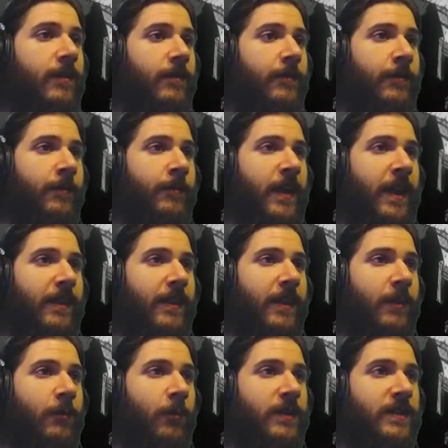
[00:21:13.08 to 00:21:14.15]
from that
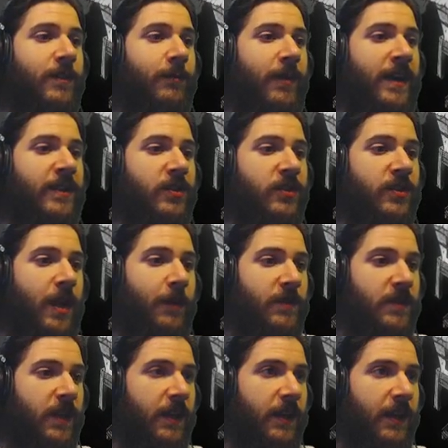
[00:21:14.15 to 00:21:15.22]
thing. Whereas the magic shop
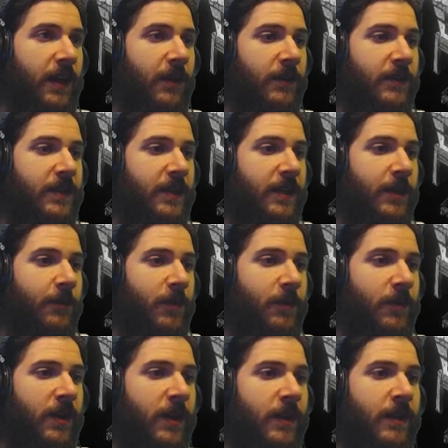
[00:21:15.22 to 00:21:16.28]
is gonna guarantee give me
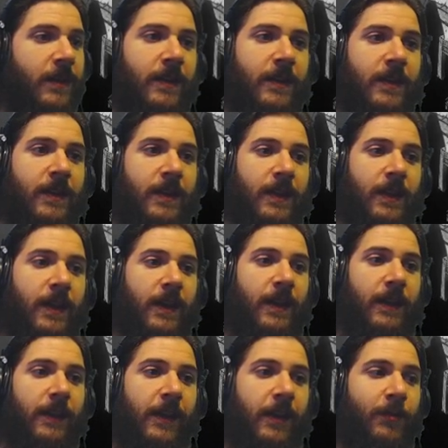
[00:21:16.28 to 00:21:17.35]
money. And
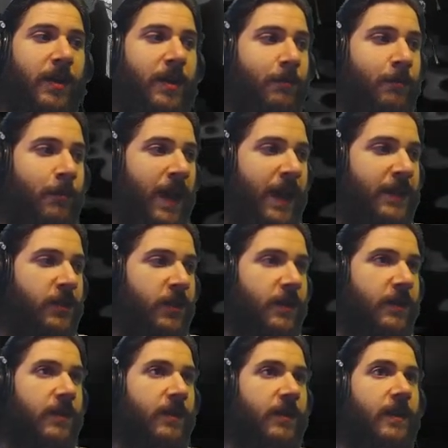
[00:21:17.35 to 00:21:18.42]
a little bit of magic.
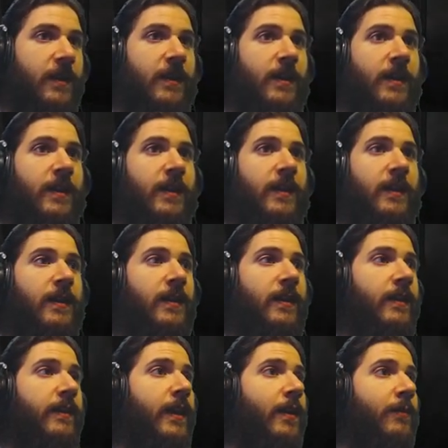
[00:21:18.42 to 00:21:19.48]

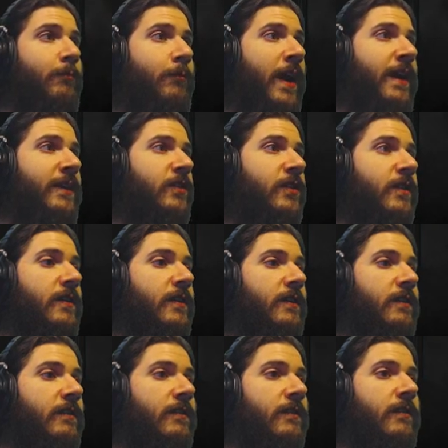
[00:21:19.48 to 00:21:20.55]
Yeah, magic.
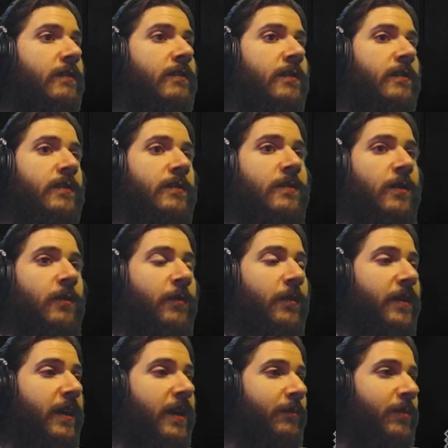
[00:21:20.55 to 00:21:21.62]
So if we're
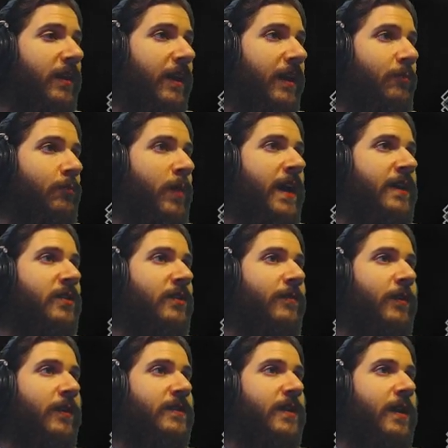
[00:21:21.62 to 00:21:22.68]
thinking about like magic,
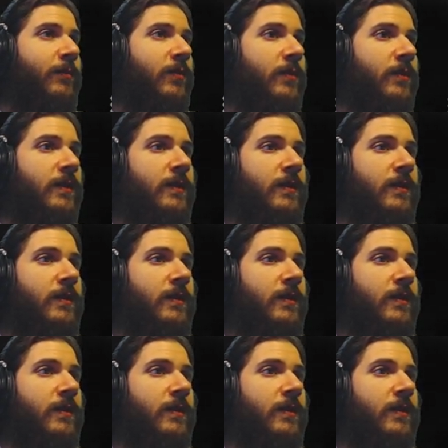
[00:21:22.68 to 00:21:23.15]
for example,